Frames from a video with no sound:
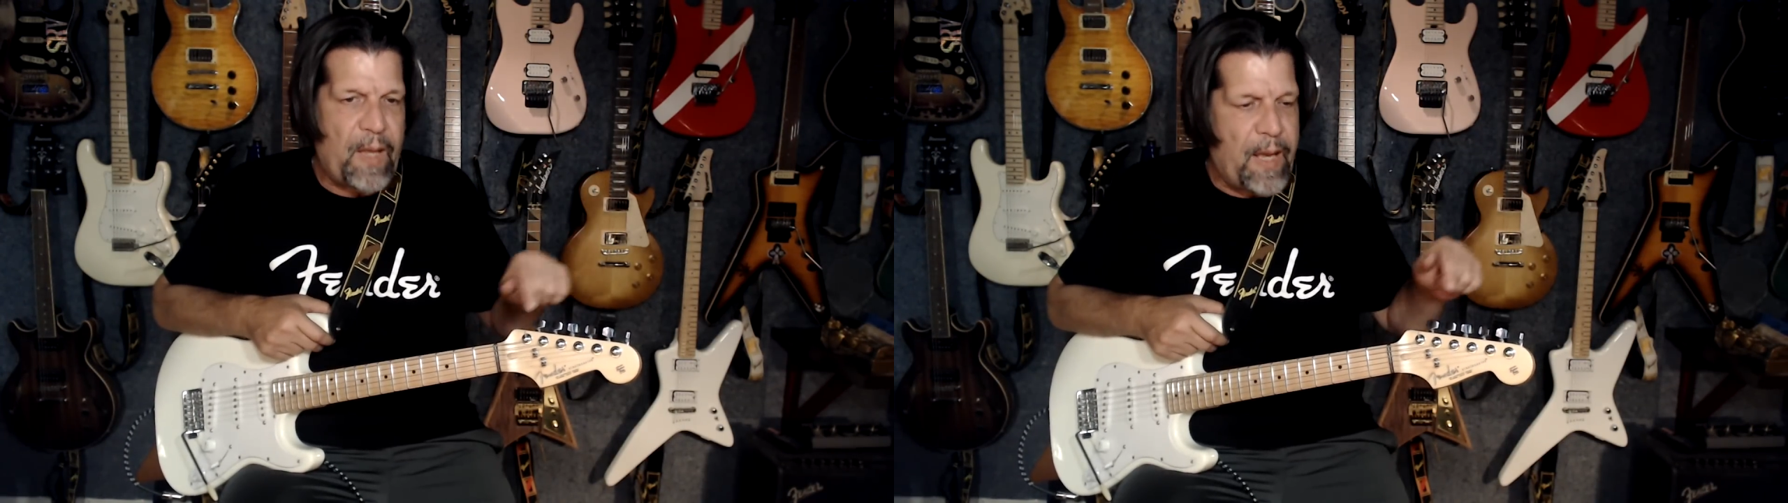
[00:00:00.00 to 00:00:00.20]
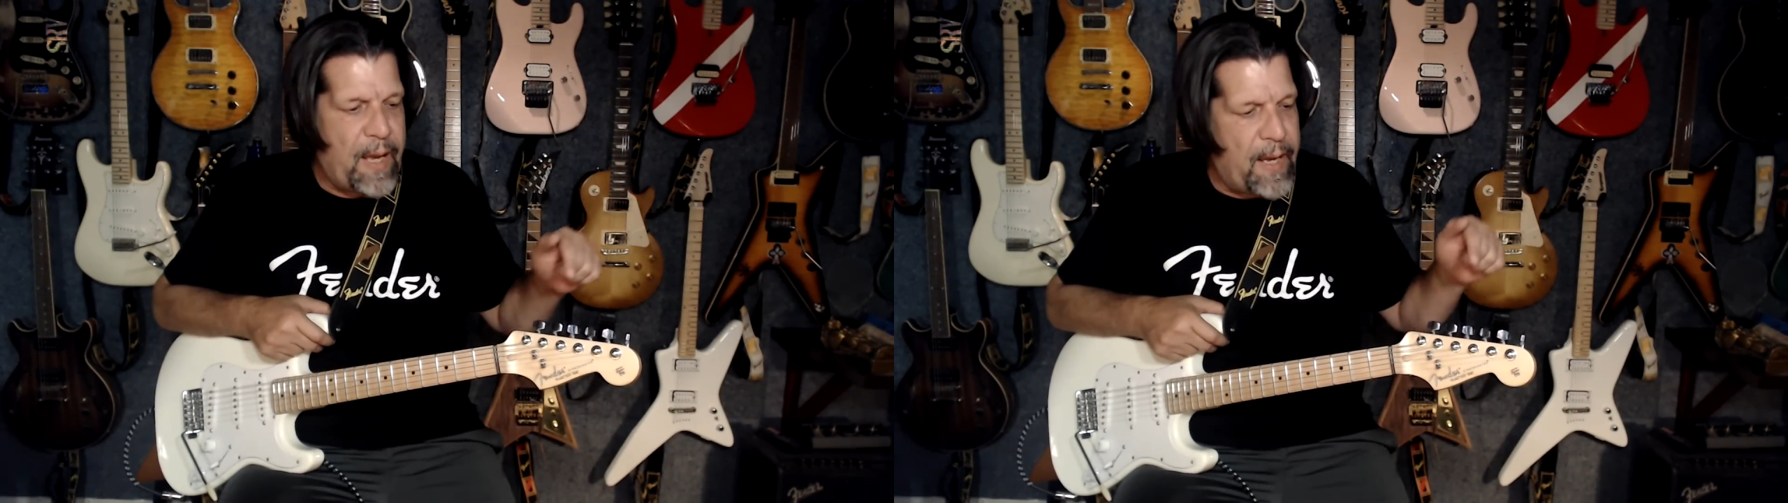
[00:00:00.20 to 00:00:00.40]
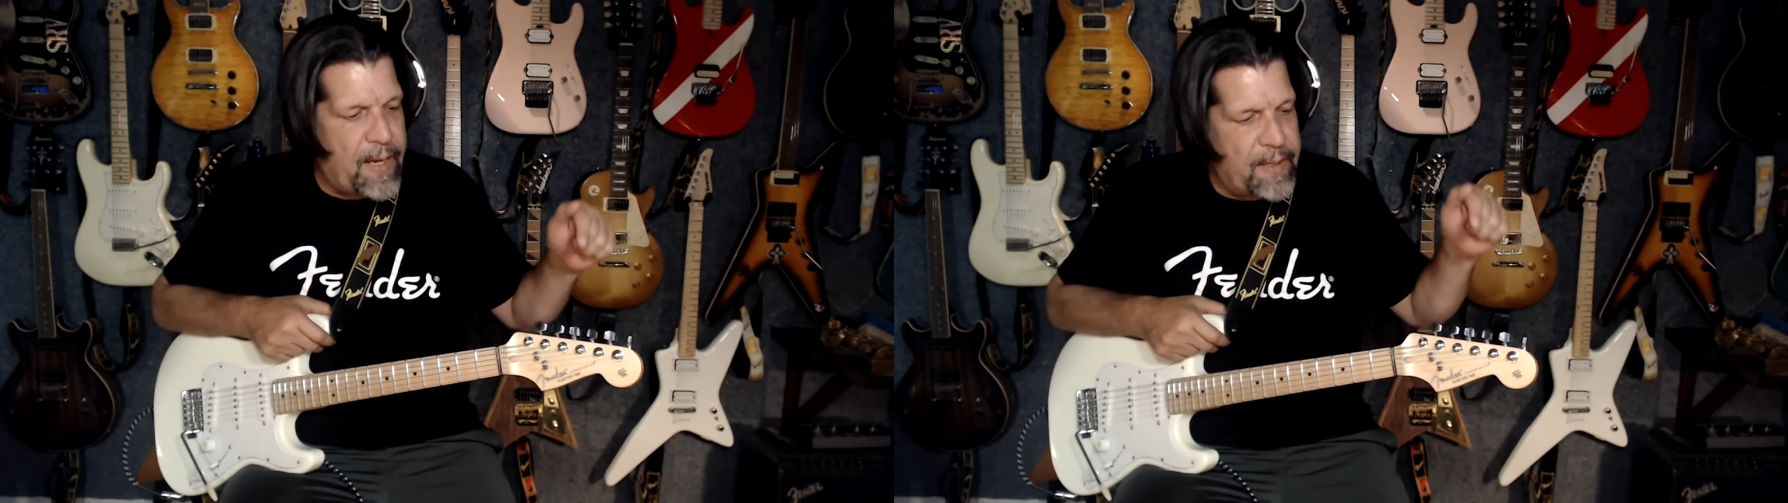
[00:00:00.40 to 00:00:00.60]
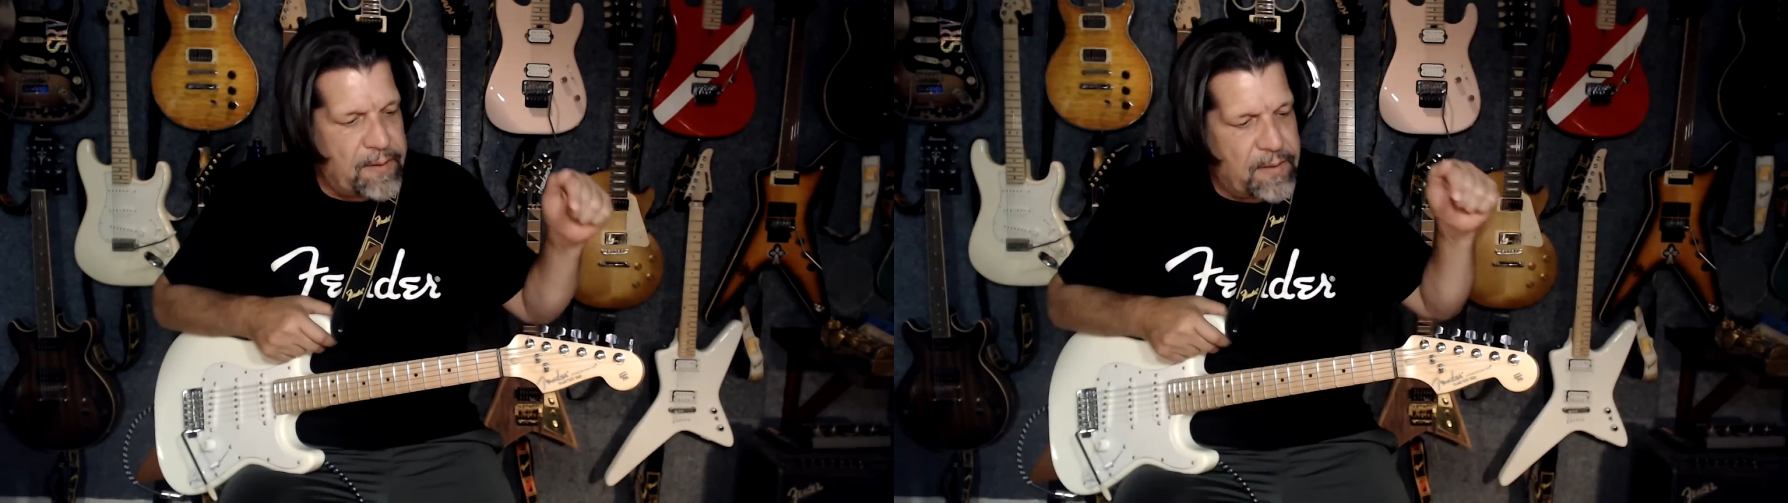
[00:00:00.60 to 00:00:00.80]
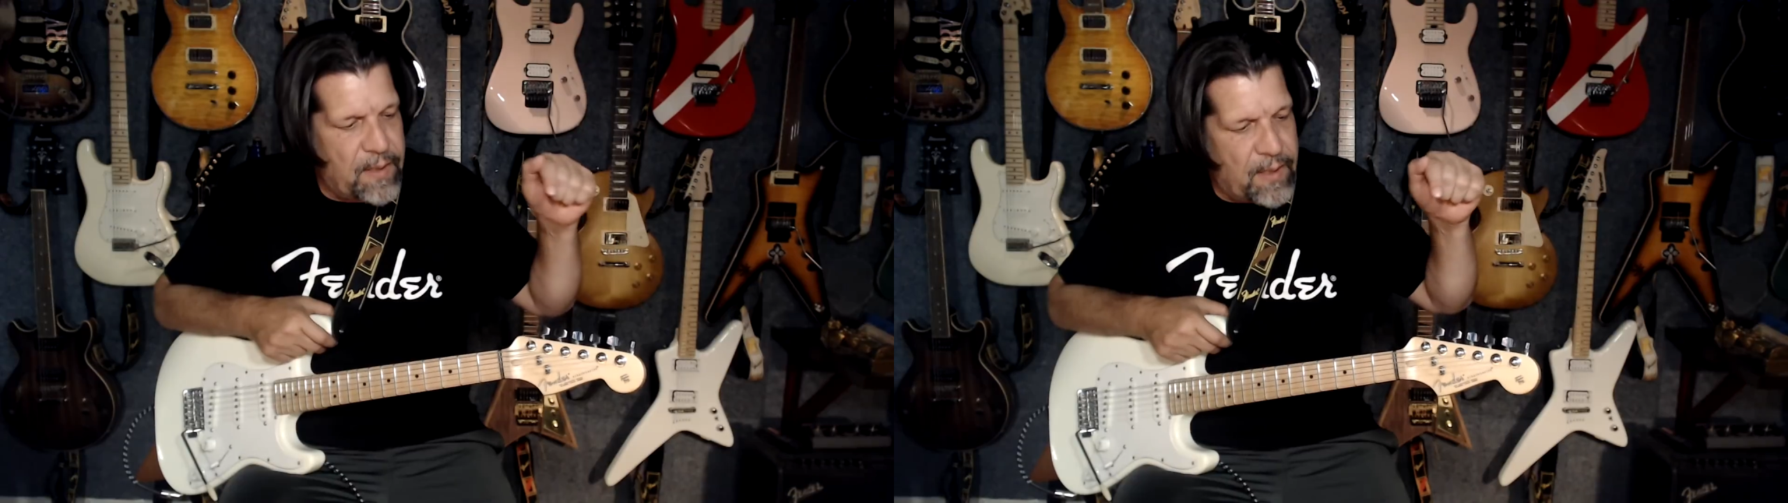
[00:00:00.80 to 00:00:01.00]

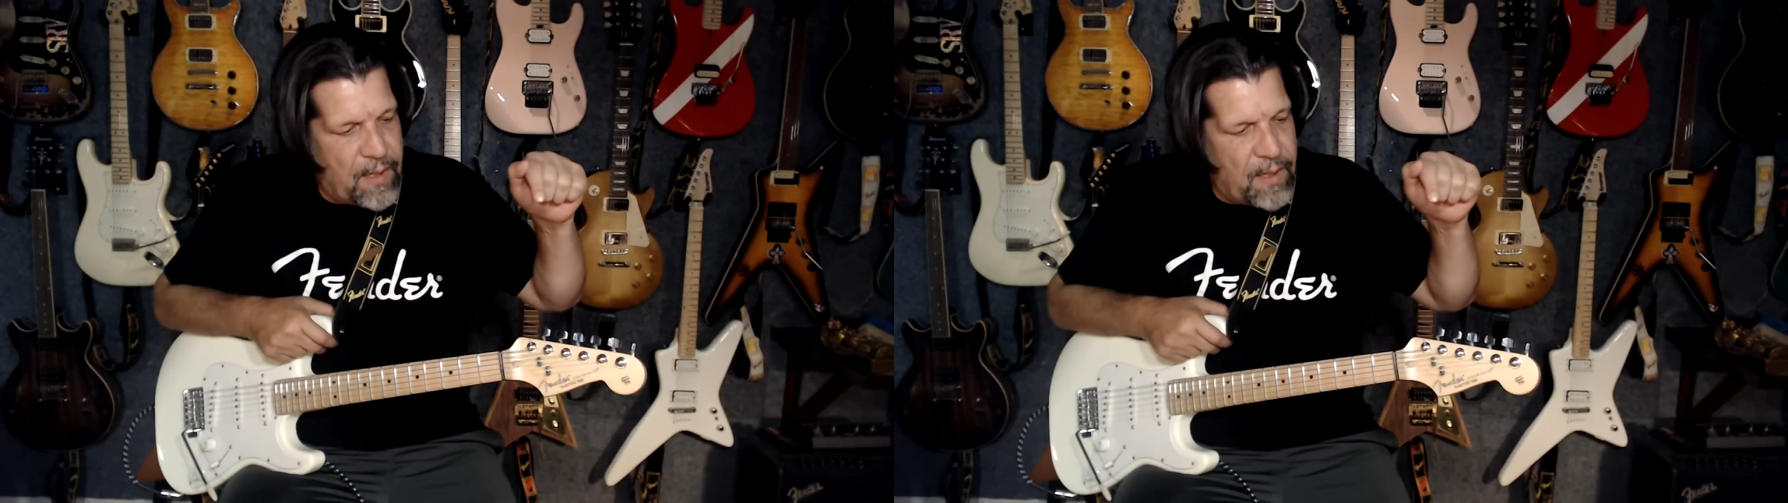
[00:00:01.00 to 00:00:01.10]
and